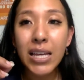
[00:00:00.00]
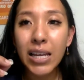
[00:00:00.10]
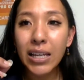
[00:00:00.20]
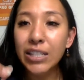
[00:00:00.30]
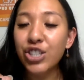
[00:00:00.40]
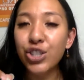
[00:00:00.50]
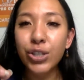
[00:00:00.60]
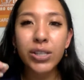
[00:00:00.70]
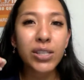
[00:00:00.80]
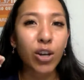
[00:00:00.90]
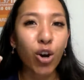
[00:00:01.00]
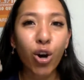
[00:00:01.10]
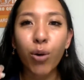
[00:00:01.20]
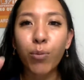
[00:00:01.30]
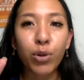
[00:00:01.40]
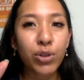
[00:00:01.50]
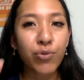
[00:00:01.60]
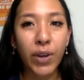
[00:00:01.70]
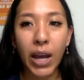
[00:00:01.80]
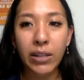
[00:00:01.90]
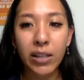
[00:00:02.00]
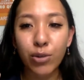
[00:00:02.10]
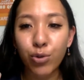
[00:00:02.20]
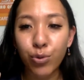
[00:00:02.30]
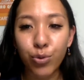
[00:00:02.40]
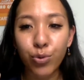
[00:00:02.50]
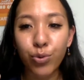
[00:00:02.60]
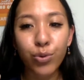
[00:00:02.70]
it's just the hormones reacting to you.